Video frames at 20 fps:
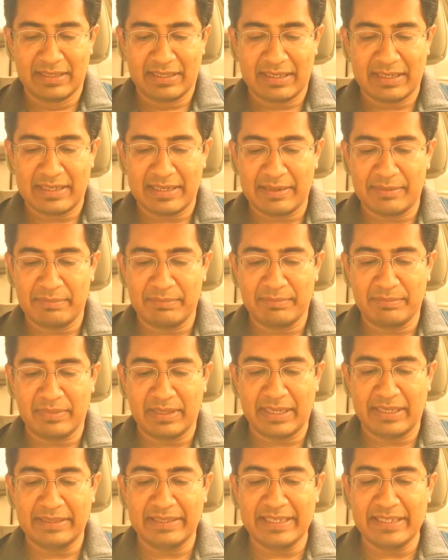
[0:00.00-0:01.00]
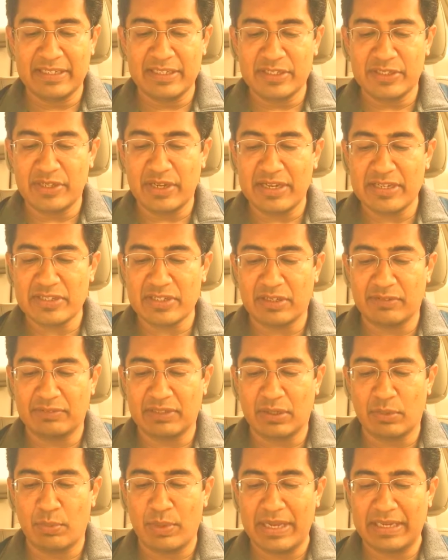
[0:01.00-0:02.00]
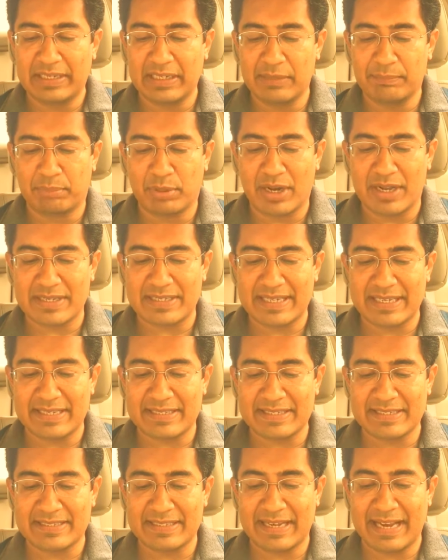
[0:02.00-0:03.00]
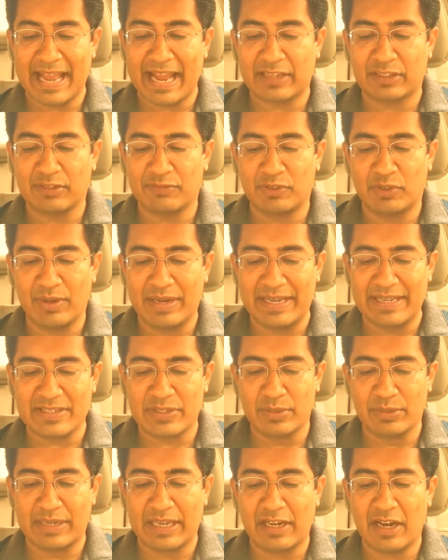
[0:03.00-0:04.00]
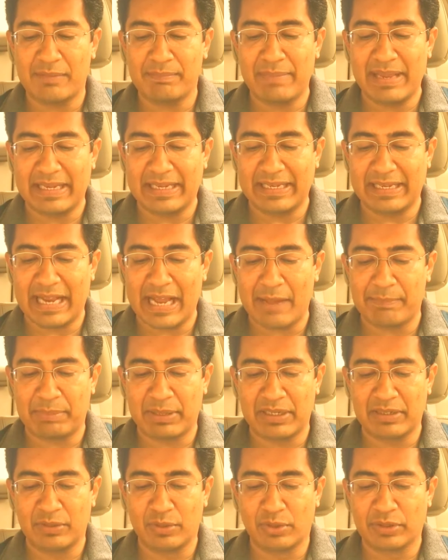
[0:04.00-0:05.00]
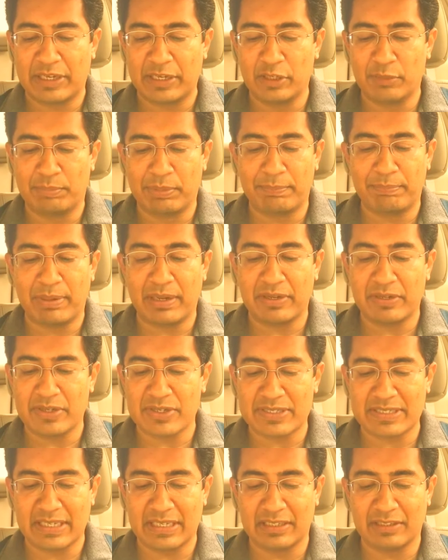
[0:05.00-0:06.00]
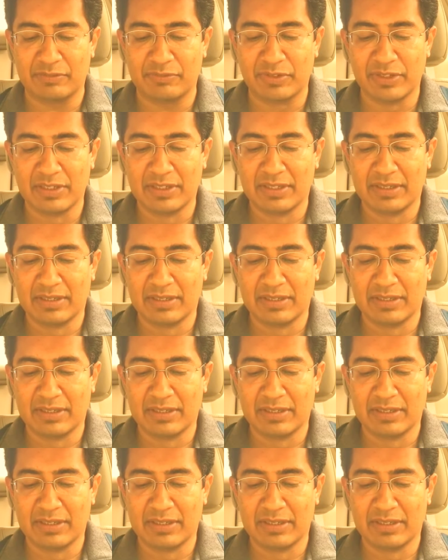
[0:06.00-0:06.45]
And the initiation of the awakening process is an act of grace. You cannot make it happen, nor can you prepare yourself